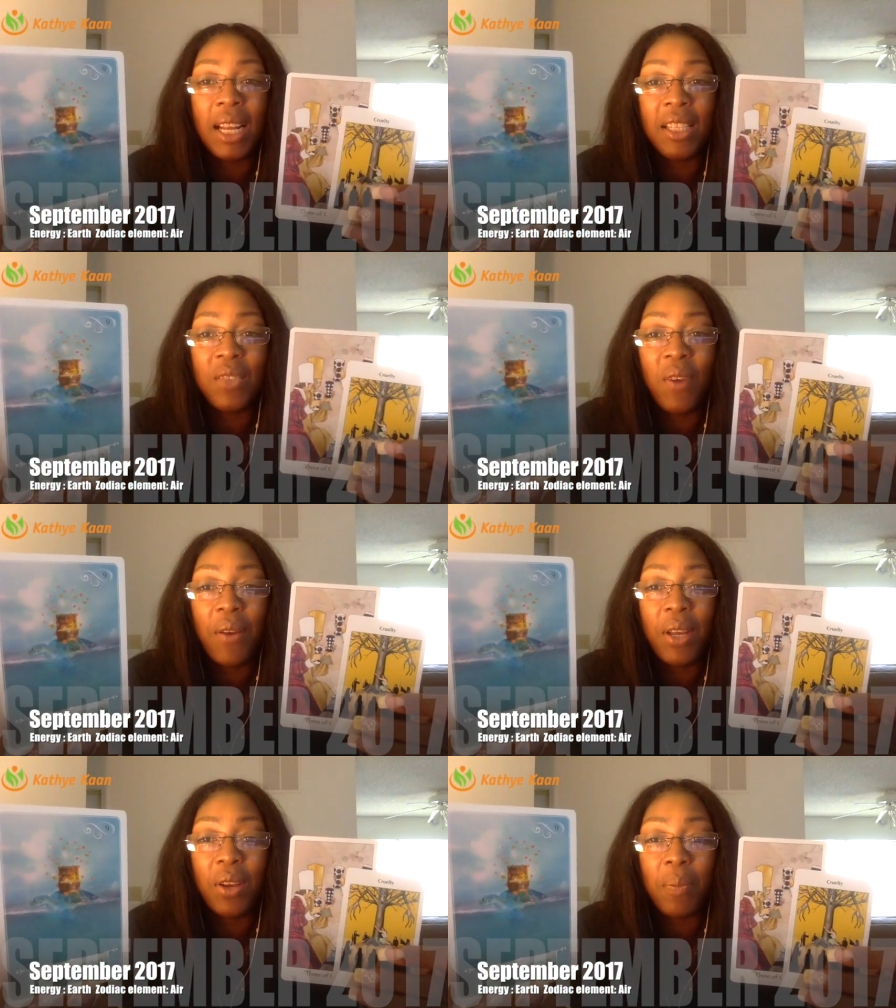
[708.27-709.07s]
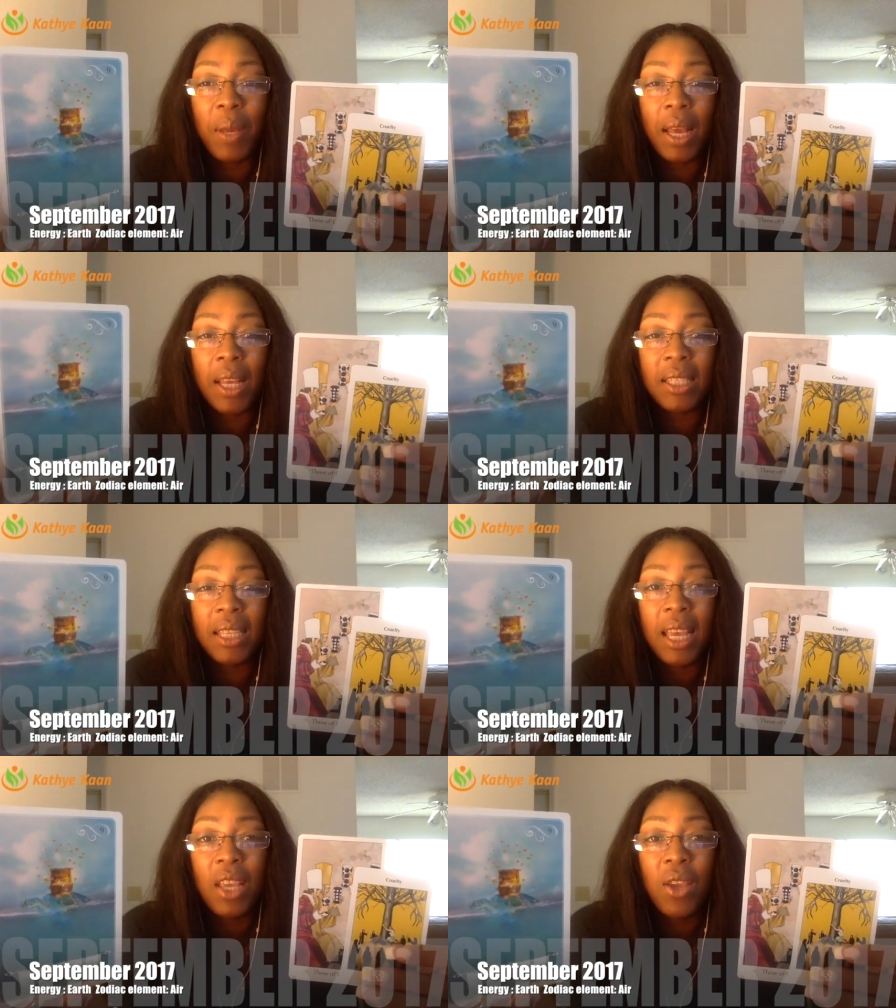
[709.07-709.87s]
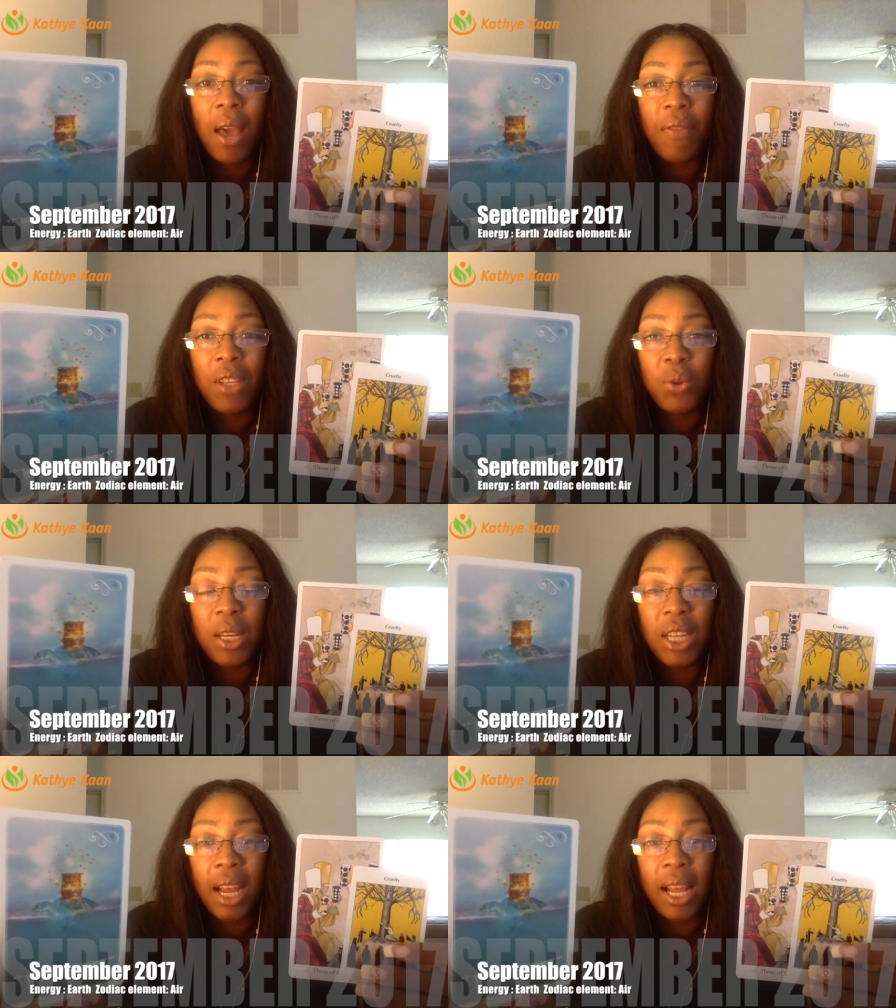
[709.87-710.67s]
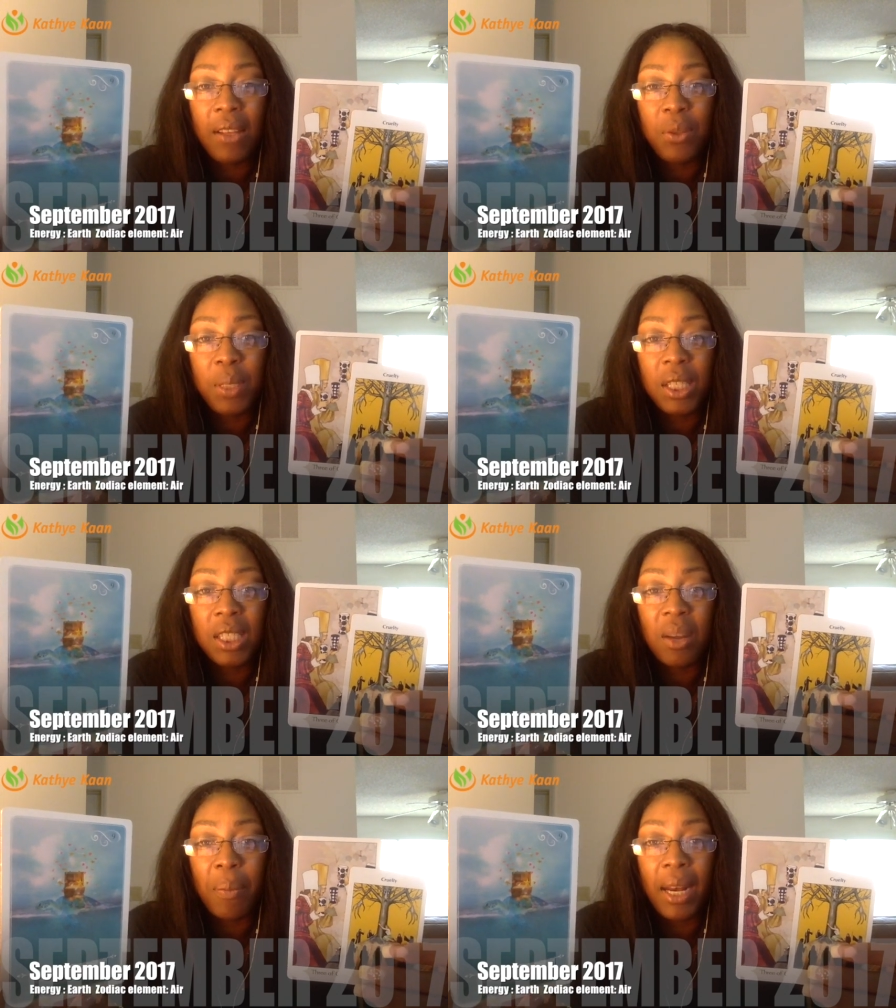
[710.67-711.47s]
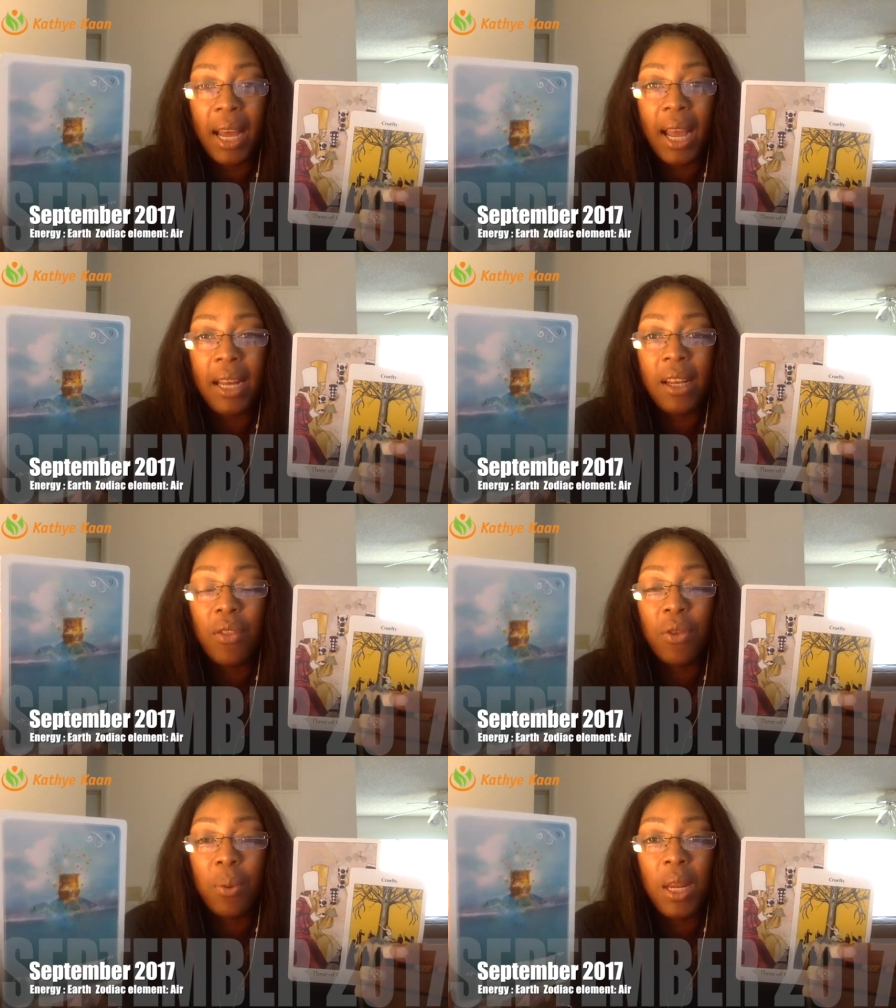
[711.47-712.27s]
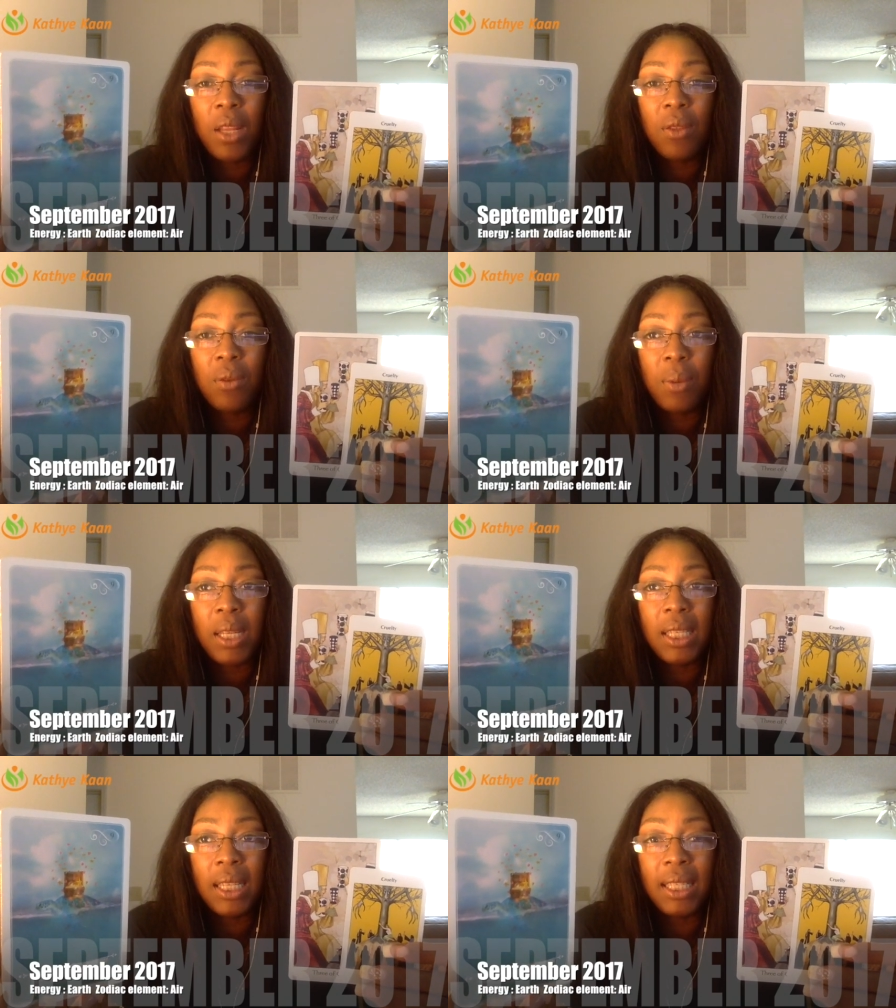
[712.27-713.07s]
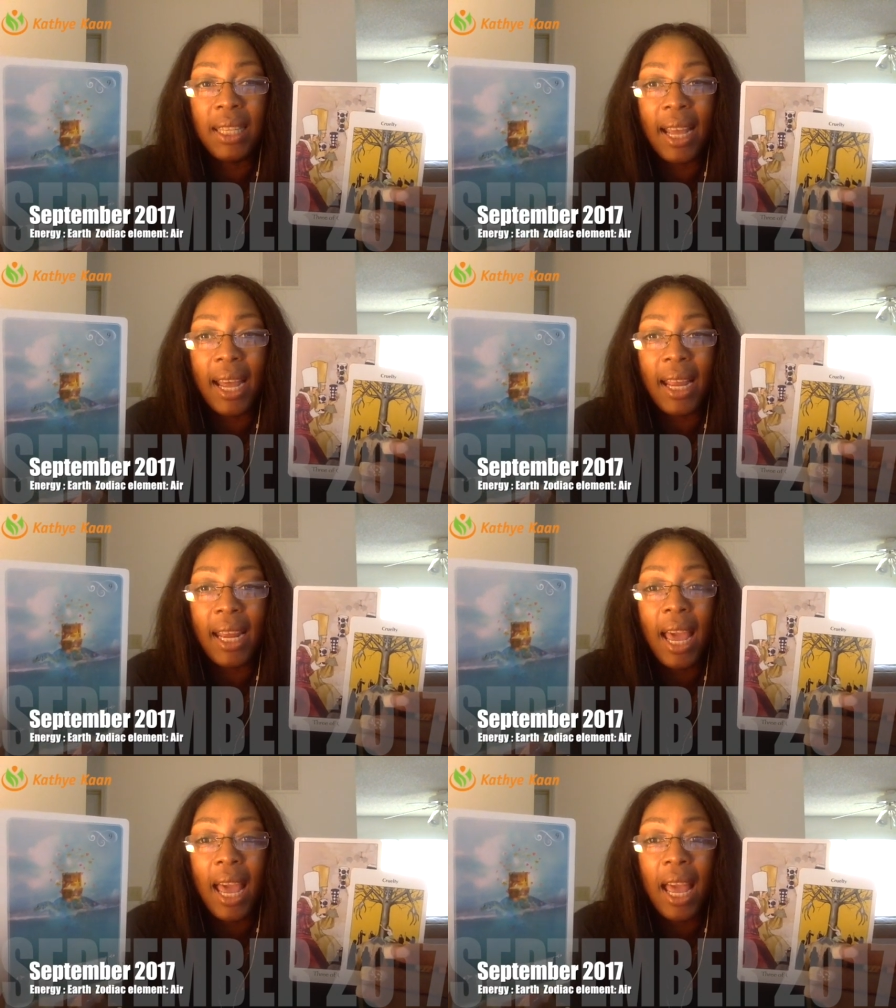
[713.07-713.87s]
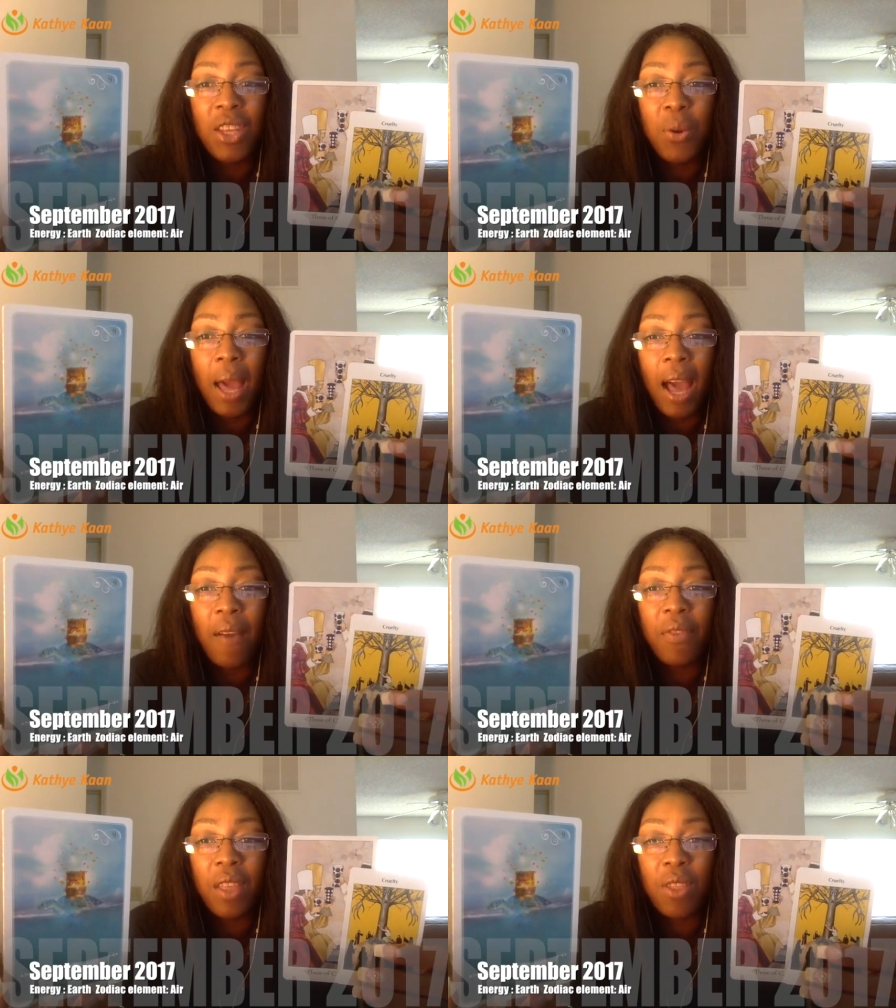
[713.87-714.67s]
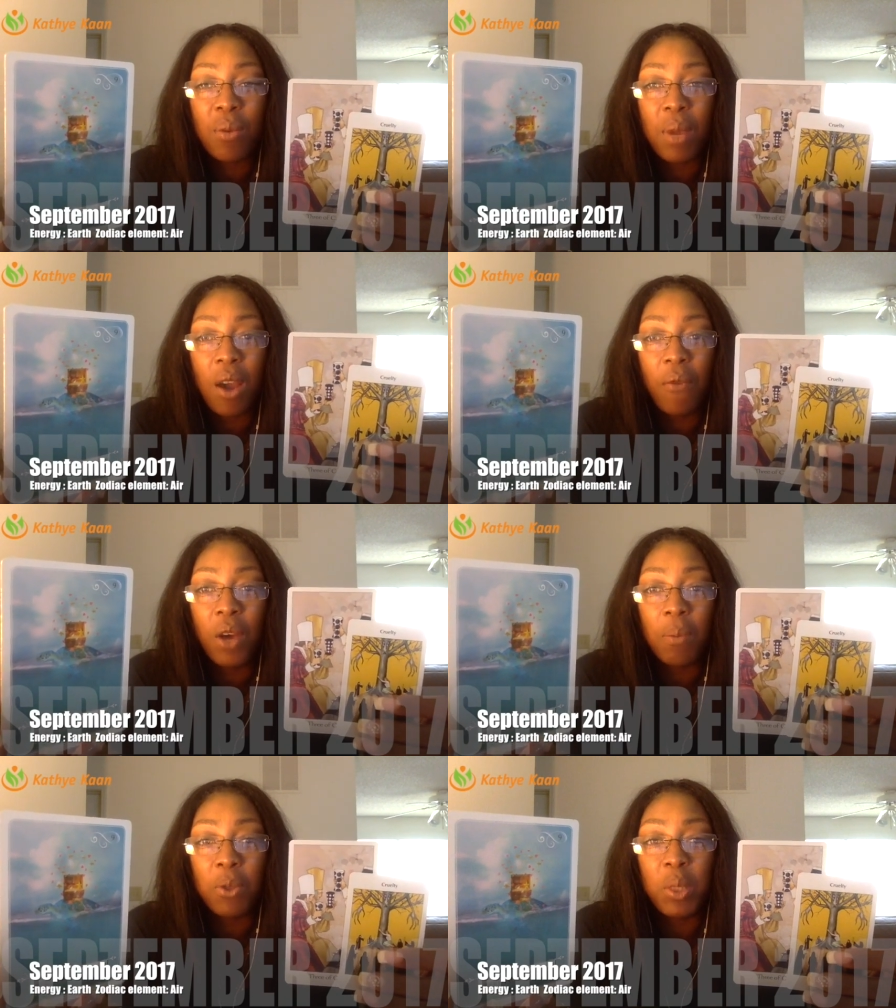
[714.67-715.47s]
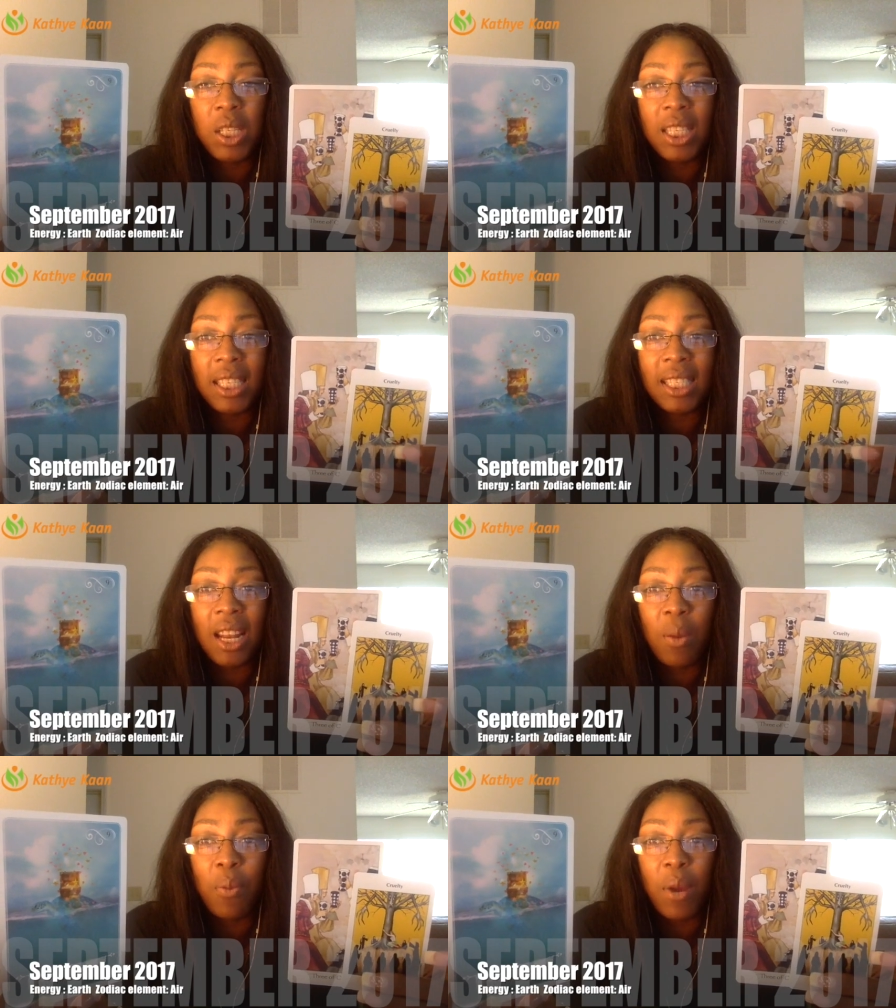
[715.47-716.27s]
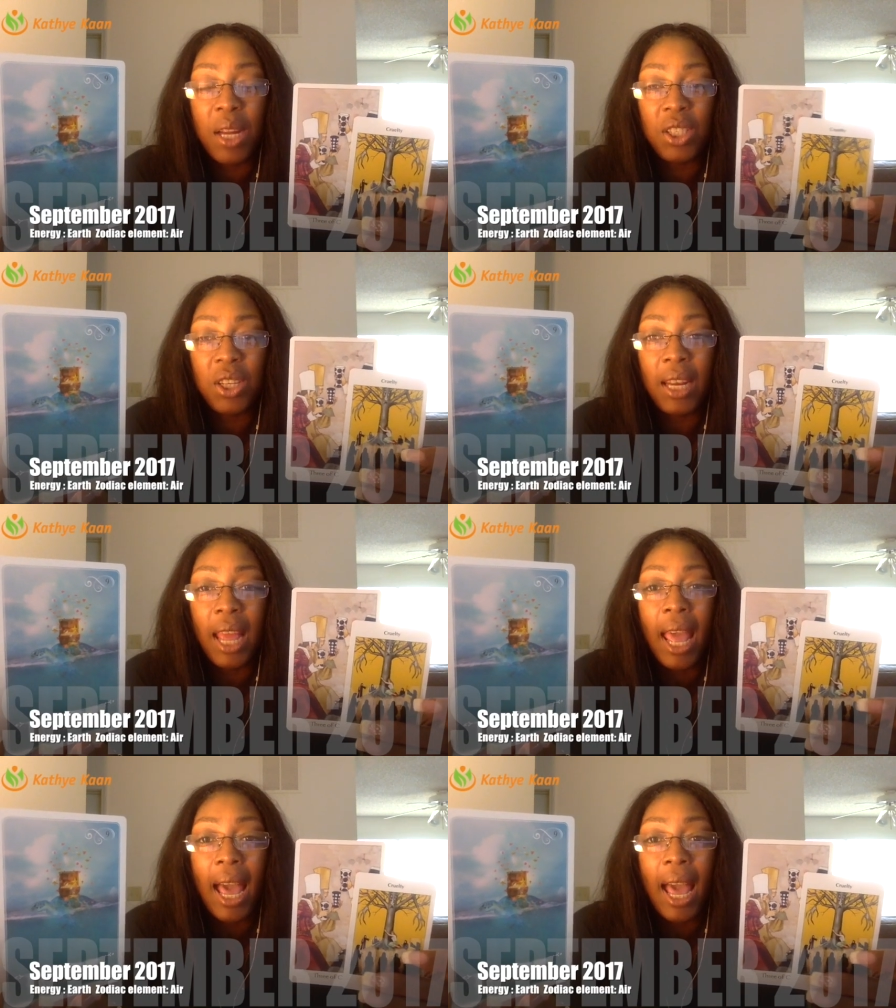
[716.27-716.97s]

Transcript: that is very good, because you have the Treasure Island, which is number 9. 3 threes is 9, and you have the Three of Cups, which is a celebration.